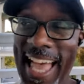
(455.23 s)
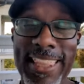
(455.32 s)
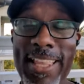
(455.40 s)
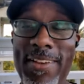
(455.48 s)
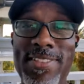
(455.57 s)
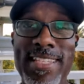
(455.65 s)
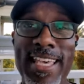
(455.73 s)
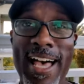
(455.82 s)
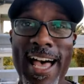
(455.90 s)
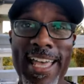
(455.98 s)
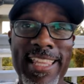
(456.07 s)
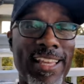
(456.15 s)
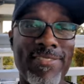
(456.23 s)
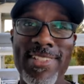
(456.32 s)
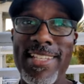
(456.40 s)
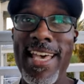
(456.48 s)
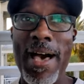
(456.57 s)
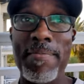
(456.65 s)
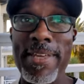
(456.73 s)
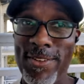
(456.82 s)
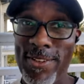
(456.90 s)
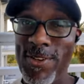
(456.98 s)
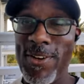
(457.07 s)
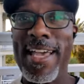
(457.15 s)
I'd love to com- I'd love to comment
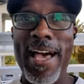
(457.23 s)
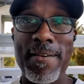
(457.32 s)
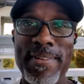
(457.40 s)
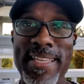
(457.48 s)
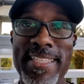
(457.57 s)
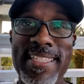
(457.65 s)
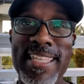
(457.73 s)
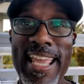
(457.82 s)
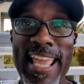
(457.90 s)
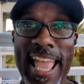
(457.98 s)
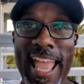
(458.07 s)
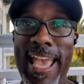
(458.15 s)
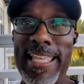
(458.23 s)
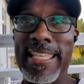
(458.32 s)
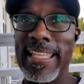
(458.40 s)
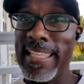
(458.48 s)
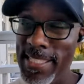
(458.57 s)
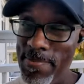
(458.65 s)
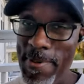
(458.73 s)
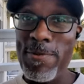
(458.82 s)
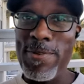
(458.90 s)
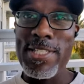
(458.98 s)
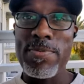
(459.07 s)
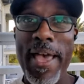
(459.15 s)
on your comments and uh, let's be
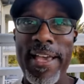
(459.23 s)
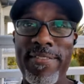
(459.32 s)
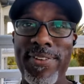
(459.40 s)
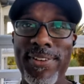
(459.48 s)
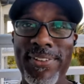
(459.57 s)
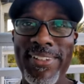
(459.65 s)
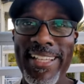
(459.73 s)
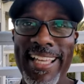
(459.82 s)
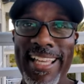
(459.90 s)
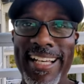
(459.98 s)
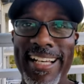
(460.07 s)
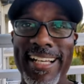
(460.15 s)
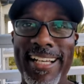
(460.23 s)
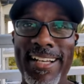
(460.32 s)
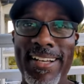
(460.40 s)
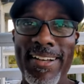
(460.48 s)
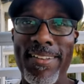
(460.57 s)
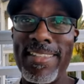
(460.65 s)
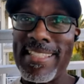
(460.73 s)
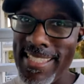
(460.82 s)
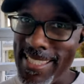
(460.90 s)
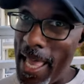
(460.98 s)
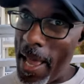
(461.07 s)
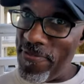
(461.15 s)
respectful. Uh,
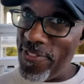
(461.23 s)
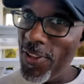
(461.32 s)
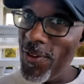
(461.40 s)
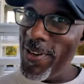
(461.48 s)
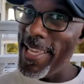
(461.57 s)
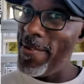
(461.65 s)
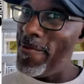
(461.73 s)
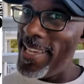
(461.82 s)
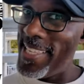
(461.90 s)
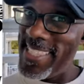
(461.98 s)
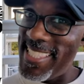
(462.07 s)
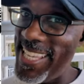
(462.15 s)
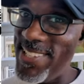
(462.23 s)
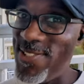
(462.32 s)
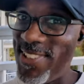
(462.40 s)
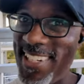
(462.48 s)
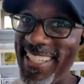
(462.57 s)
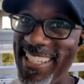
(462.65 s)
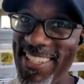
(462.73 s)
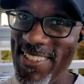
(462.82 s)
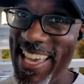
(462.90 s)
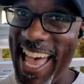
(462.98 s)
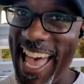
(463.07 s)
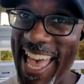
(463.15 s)
stop flirting with Cedra,
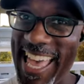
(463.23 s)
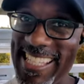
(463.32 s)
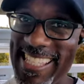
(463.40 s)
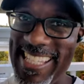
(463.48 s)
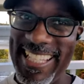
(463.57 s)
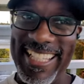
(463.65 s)
you guys.